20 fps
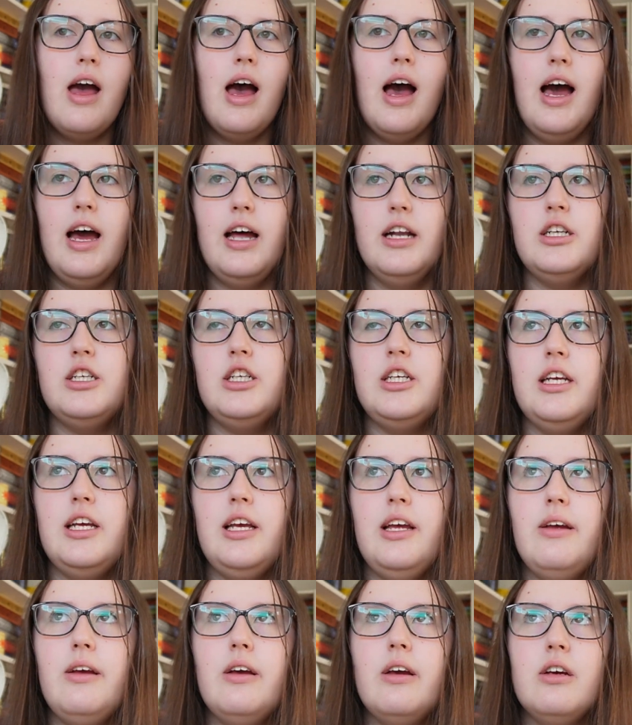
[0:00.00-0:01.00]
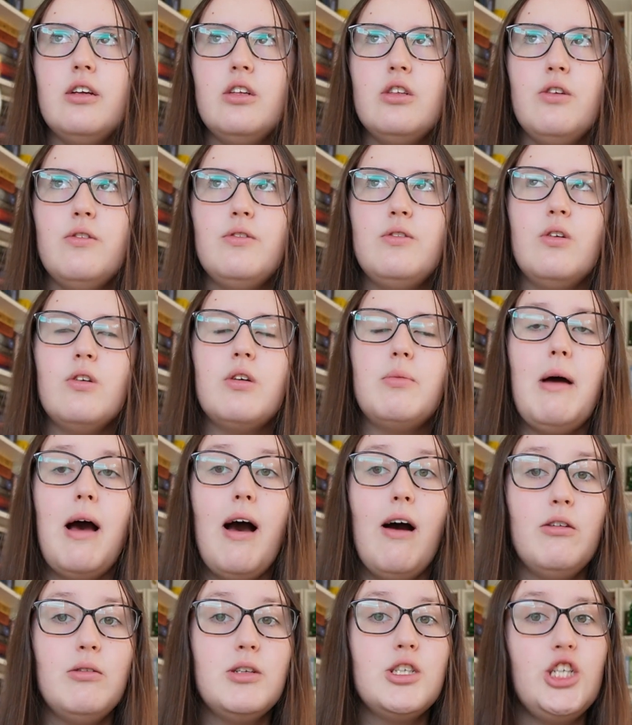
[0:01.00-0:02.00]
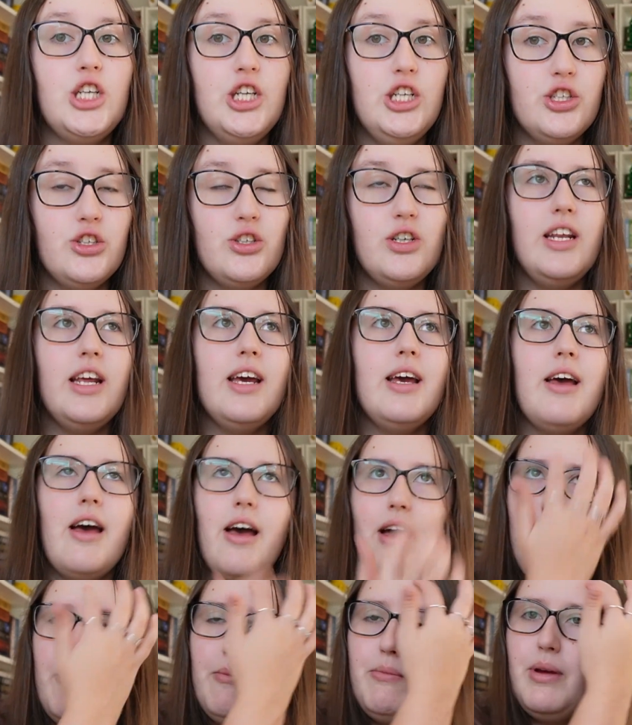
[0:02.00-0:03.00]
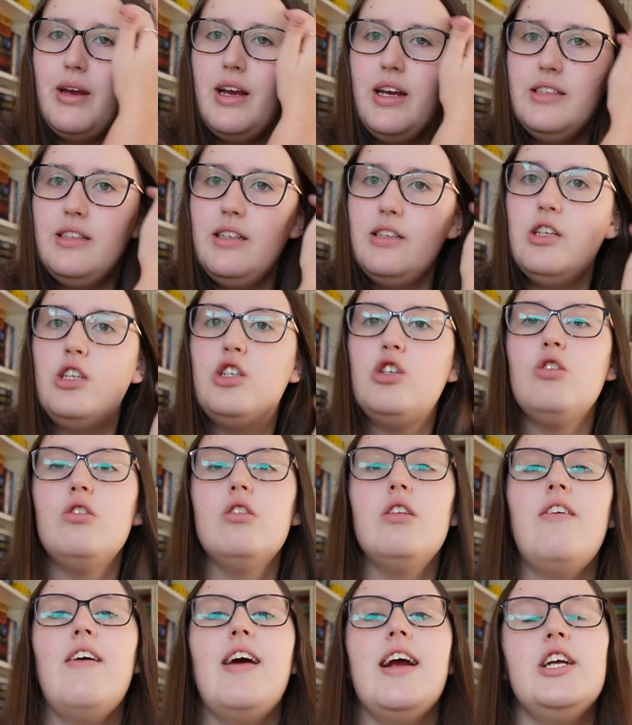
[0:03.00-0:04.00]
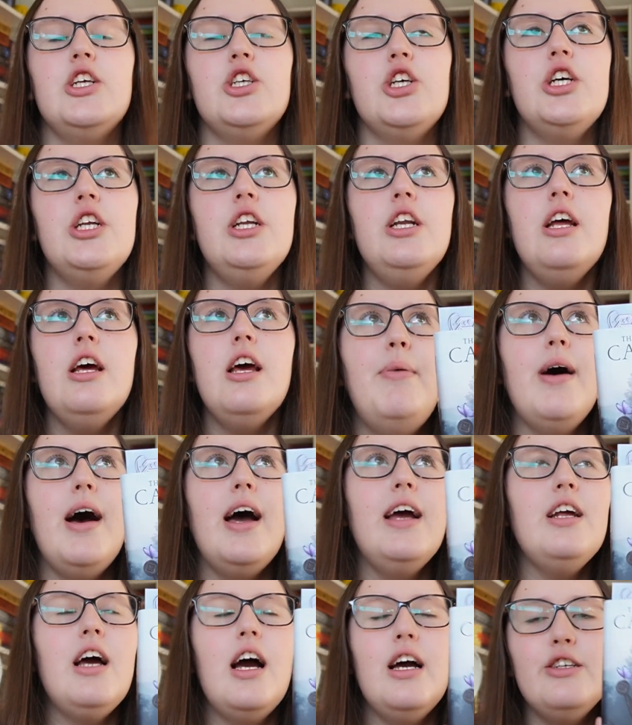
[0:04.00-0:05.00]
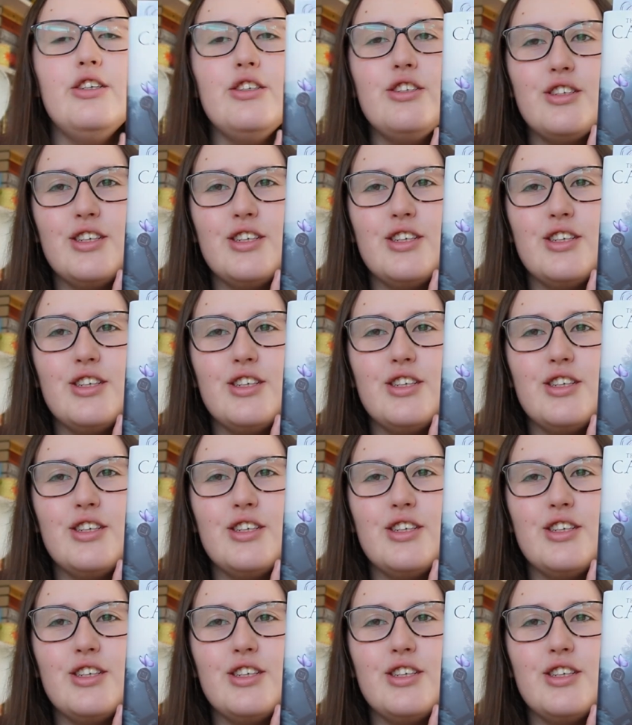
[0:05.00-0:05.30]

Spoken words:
and she sort of talks about how much she enjoyed it because it's a dual narration. But I just